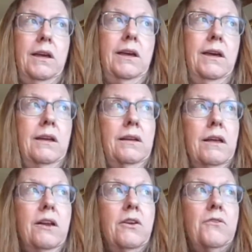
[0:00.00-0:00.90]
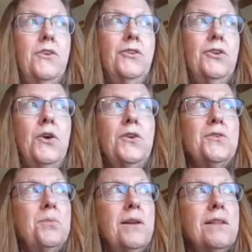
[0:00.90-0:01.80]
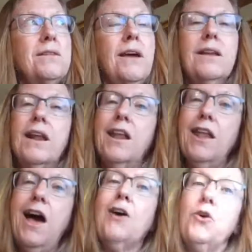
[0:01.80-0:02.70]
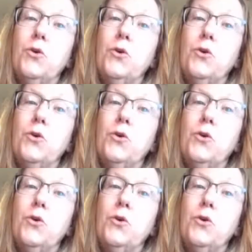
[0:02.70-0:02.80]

And I don't know if y'all noticed, but it's gotten a lot